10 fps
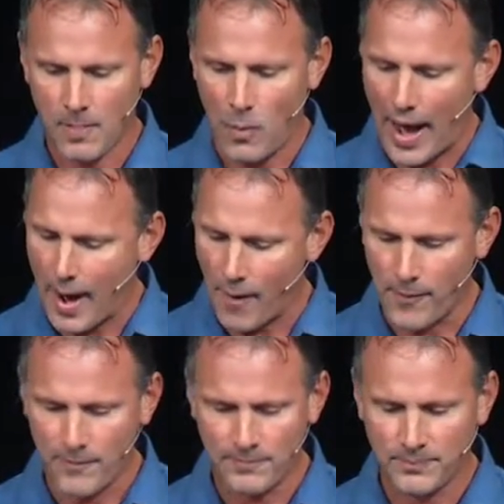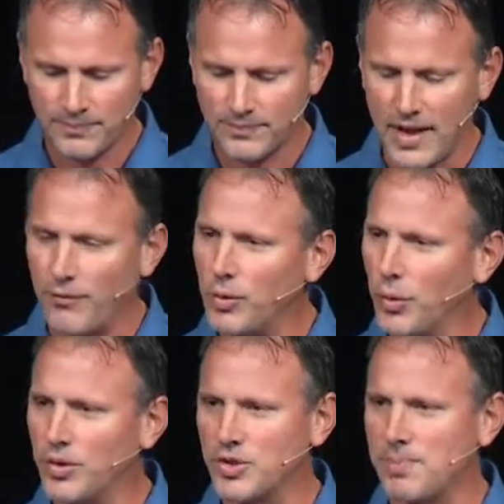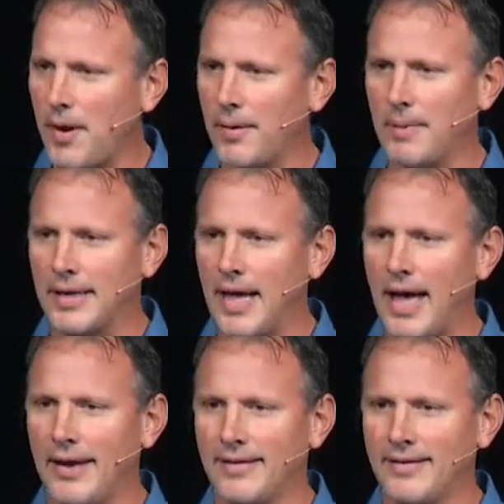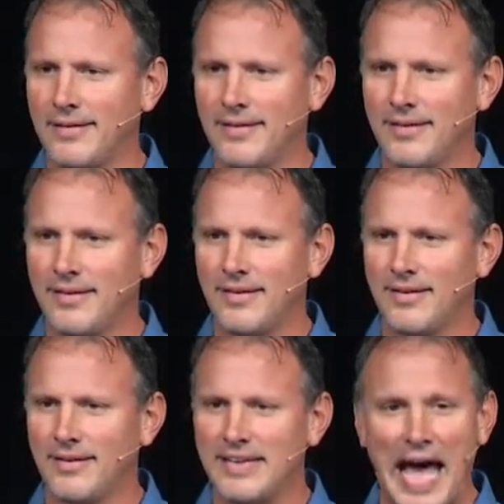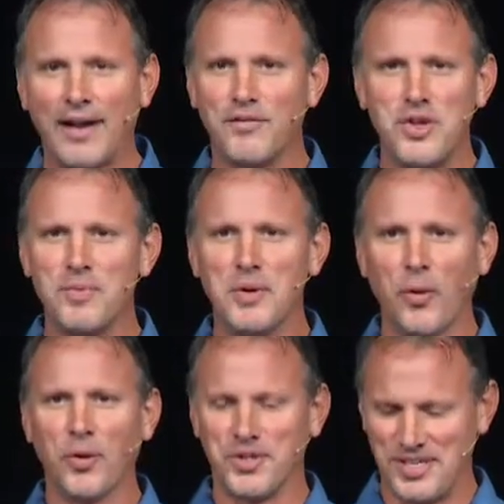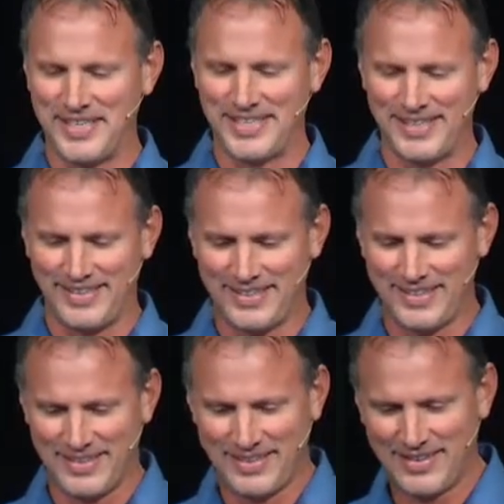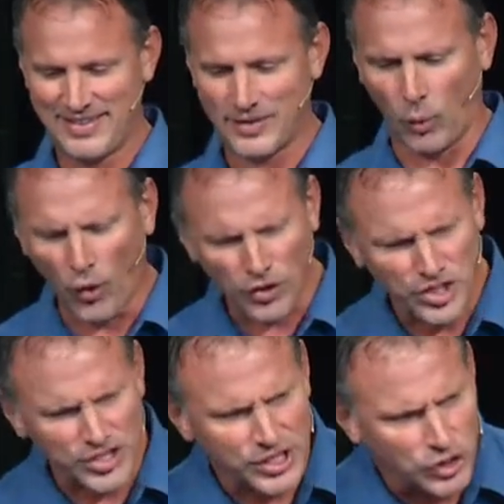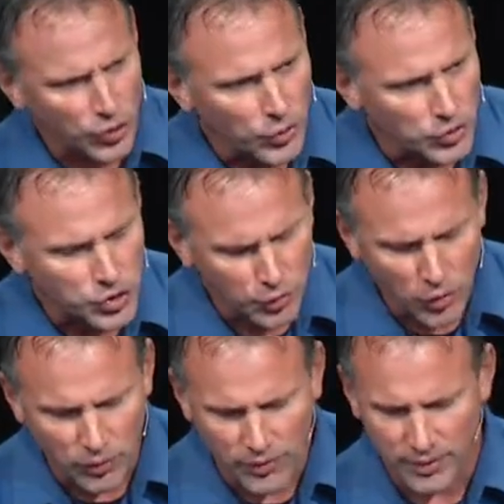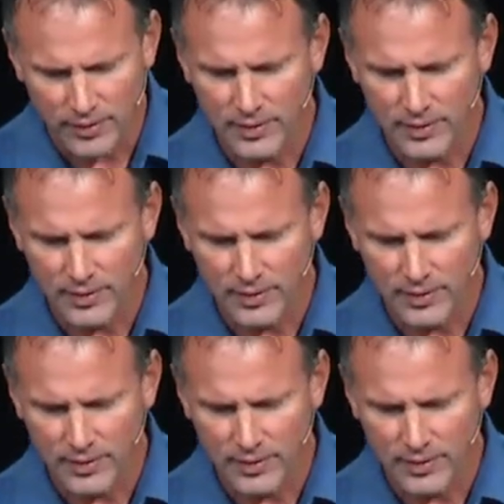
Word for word: Wow. Every word inspired by God not of human origin, is it? The words, it's eternal truth.